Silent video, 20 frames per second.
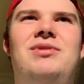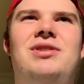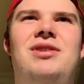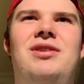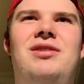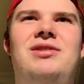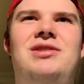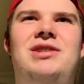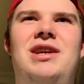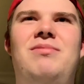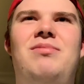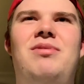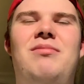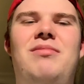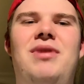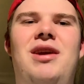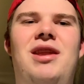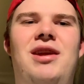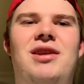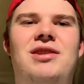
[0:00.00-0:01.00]
a deeper
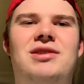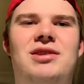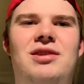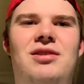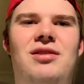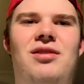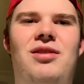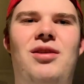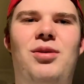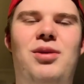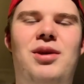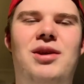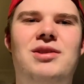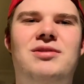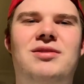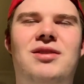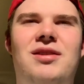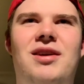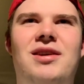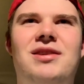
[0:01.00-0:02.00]
meaning to the
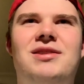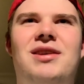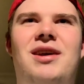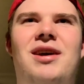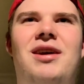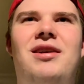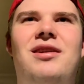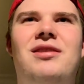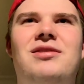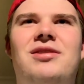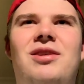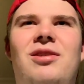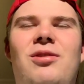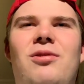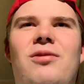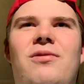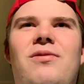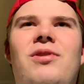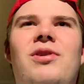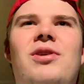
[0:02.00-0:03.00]
things that they say, and to
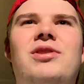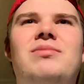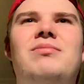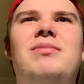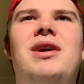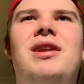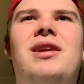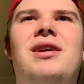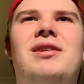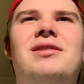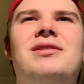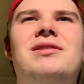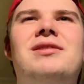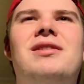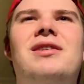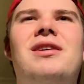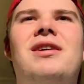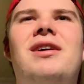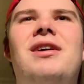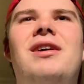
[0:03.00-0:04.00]
look for those meanings.
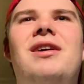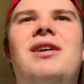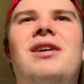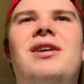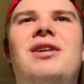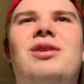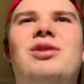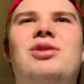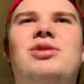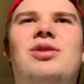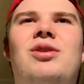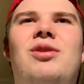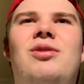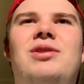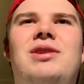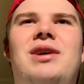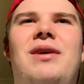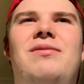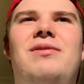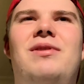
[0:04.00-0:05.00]
So
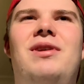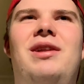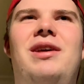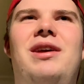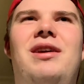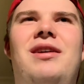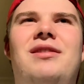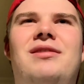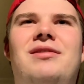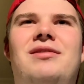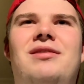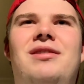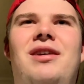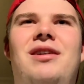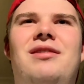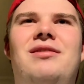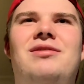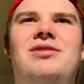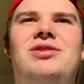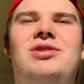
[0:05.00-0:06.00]
definitely
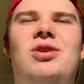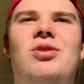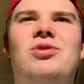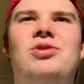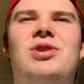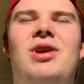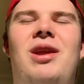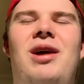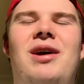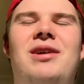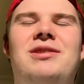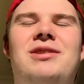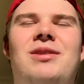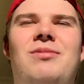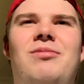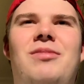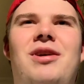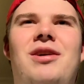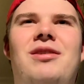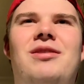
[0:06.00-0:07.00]
in
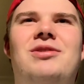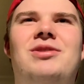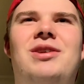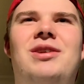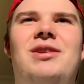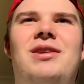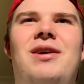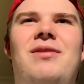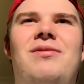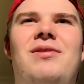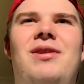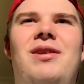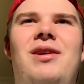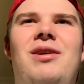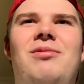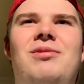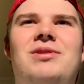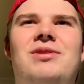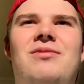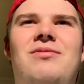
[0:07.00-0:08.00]
socializing me, she
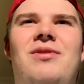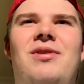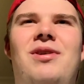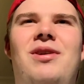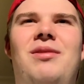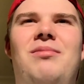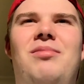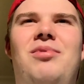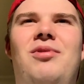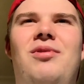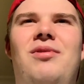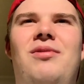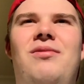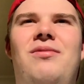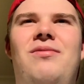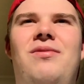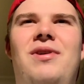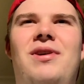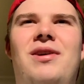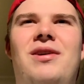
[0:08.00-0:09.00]
definitely was a very important
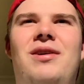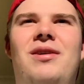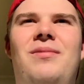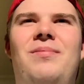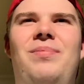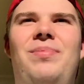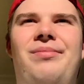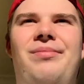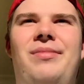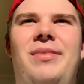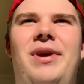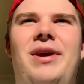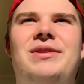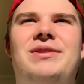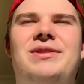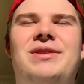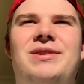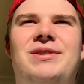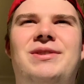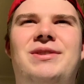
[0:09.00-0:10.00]
figure. In
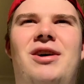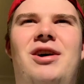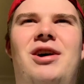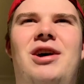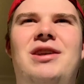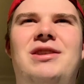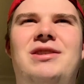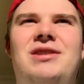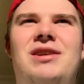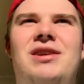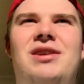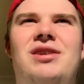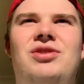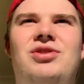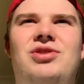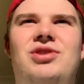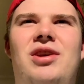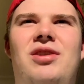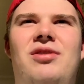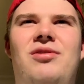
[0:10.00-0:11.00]
society in
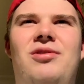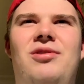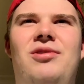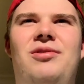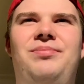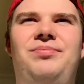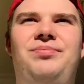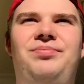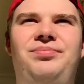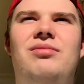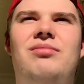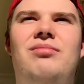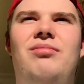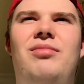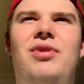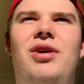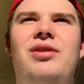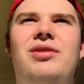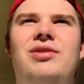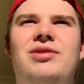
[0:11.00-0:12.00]
general,
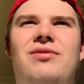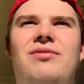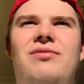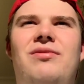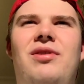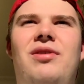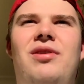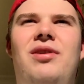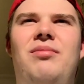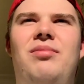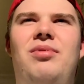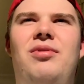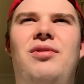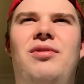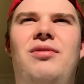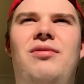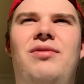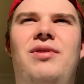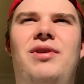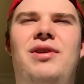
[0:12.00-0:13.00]
mothers are very
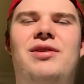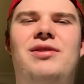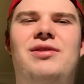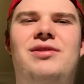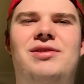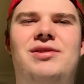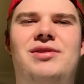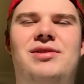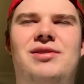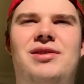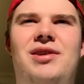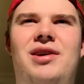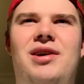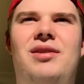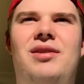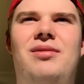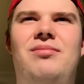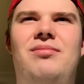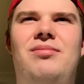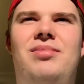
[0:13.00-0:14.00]
important figures
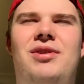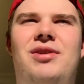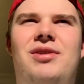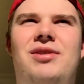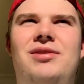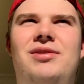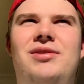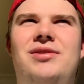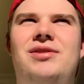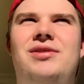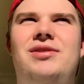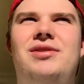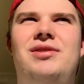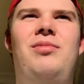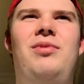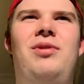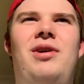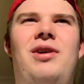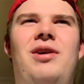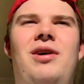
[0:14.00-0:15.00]
because
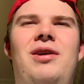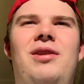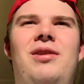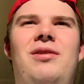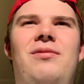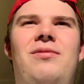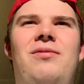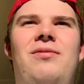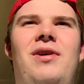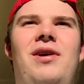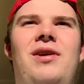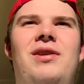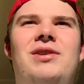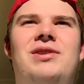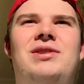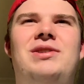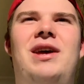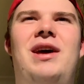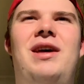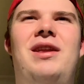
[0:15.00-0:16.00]
the kind of
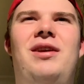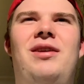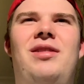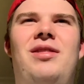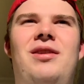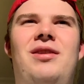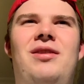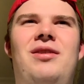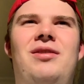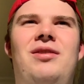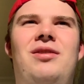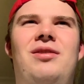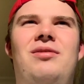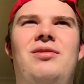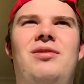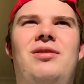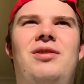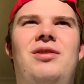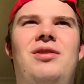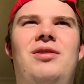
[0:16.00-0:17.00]
understanding that
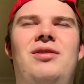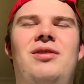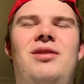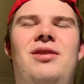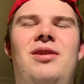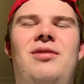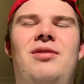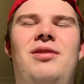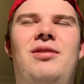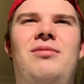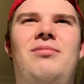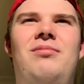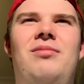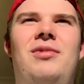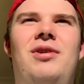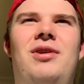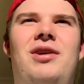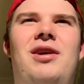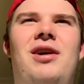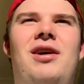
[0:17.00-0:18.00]

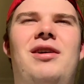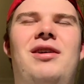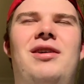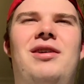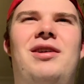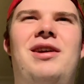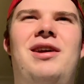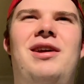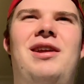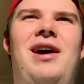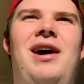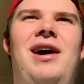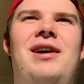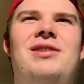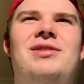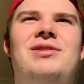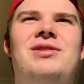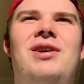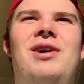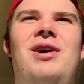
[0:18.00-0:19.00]
a kid
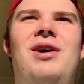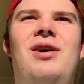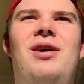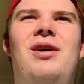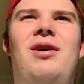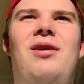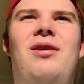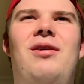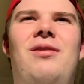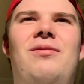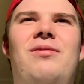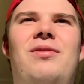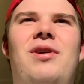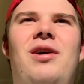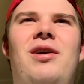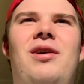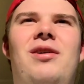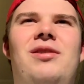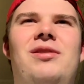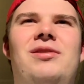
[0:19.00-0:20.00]
has of
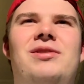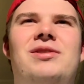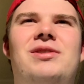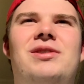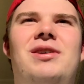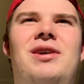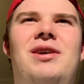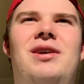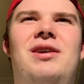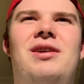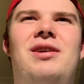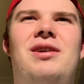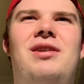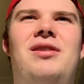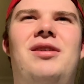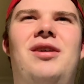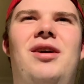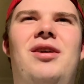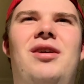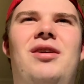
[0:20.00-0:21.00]
girls
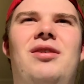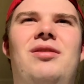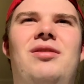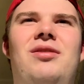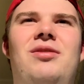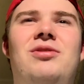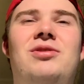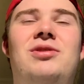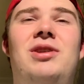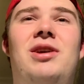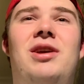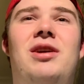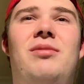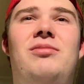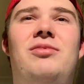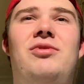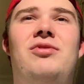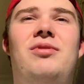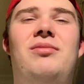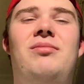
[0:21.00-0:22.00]
usually
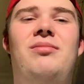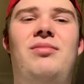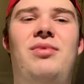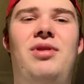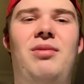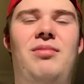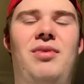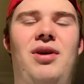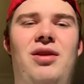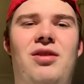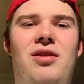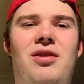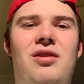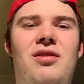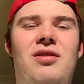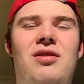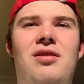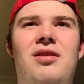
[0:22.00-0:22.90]
comes from the mother